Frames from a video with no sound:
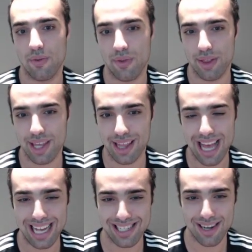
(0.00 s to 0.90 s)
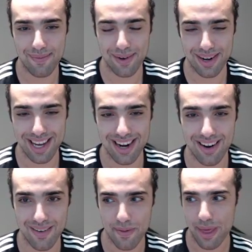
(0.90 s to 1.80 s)
The last number
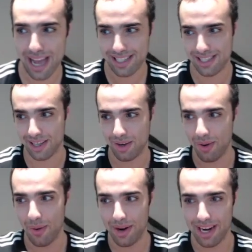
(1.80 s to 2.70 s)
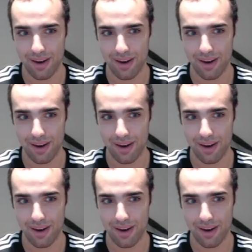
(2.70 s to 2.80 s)
here, that's the coordinate